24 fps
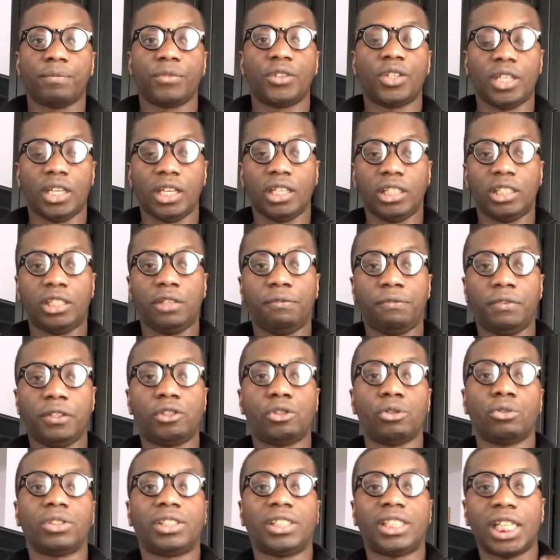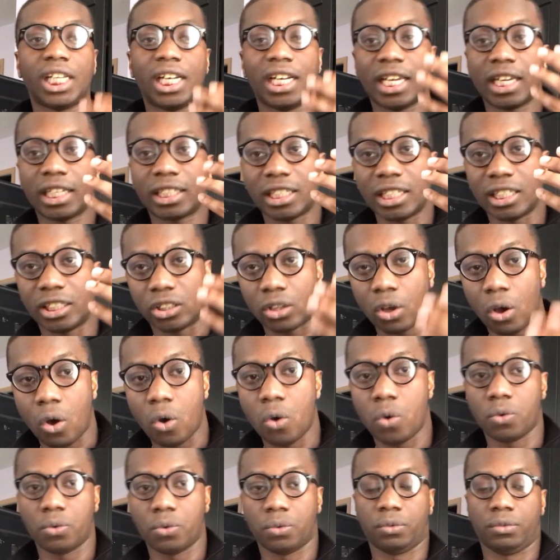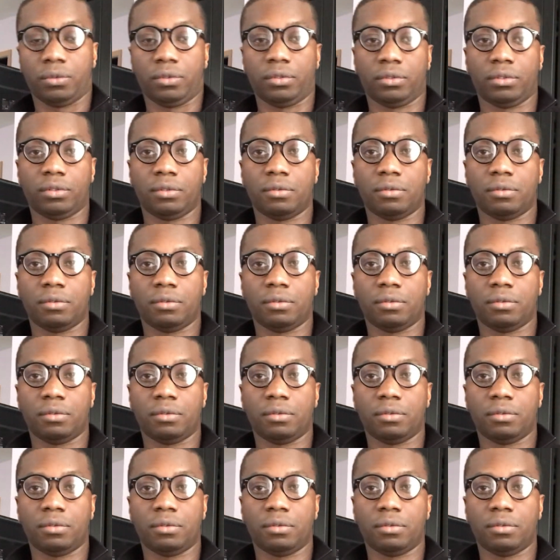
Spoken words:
the individual select his own